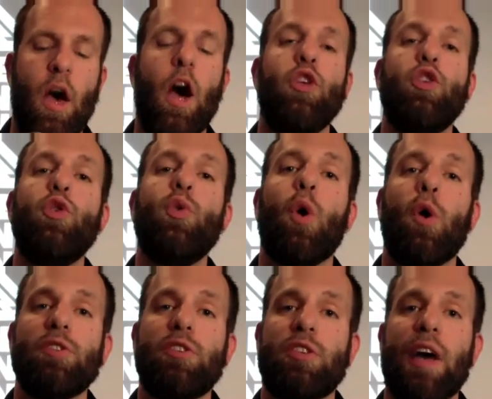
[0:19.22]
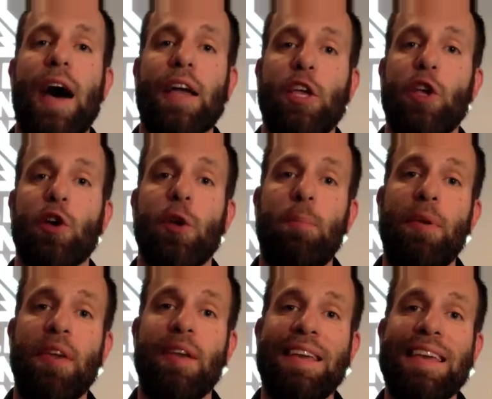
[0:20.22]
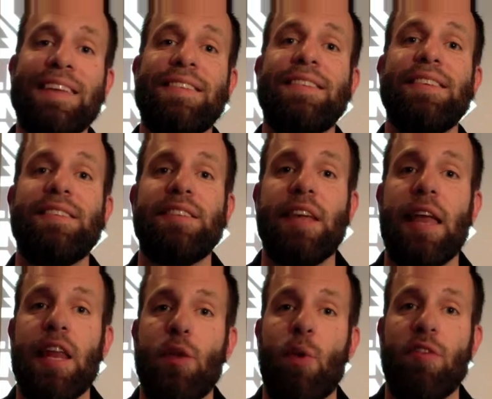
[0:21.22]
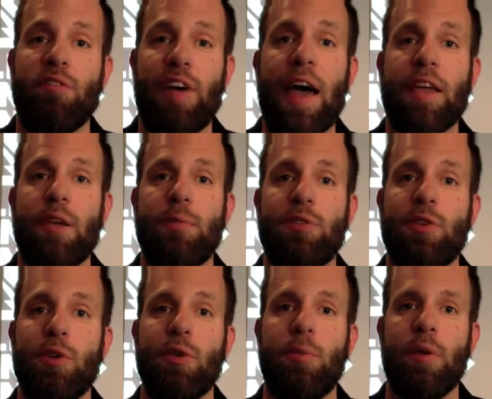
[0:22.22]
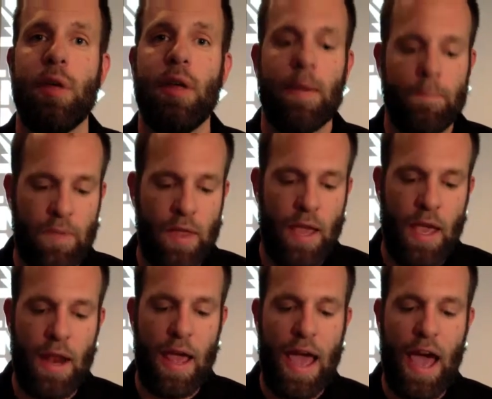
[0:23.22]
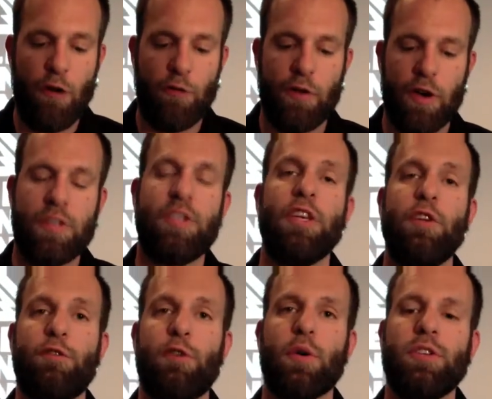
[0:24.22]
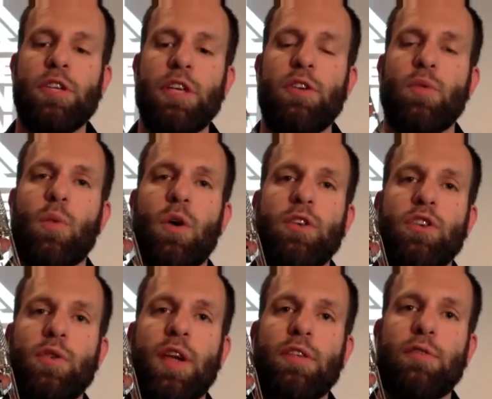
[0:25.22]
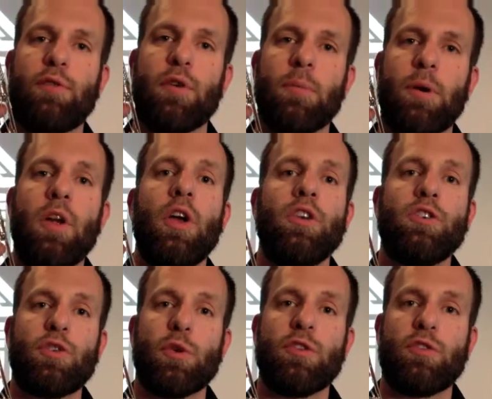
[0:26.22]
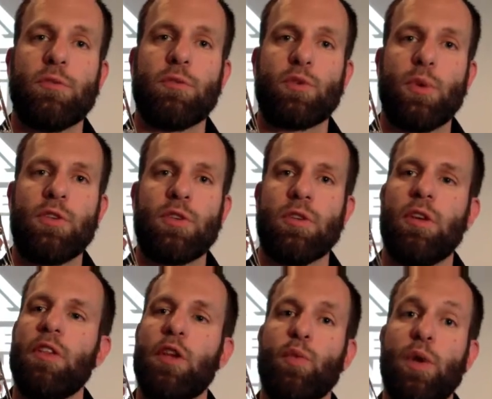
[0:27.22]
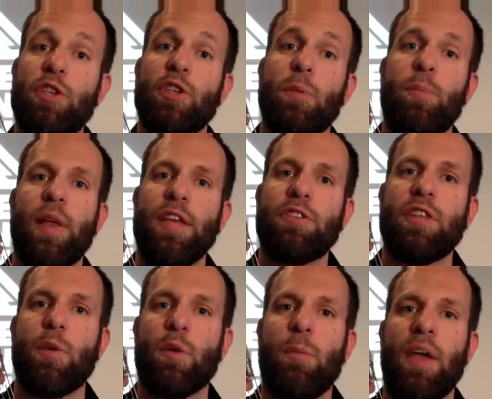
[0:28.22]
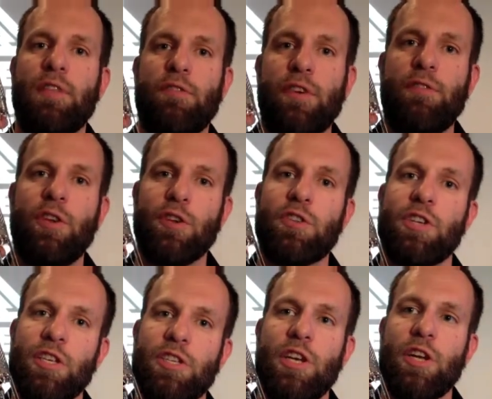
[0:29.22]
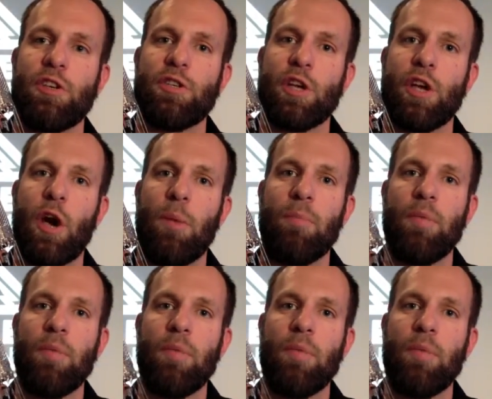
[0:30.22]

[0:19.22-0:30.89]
a new old stock European ECC81 vacuum tube, and a Haufe T14 to 1 transformer sourced from Switzerland, the original place they were made 50 or 60 years ago.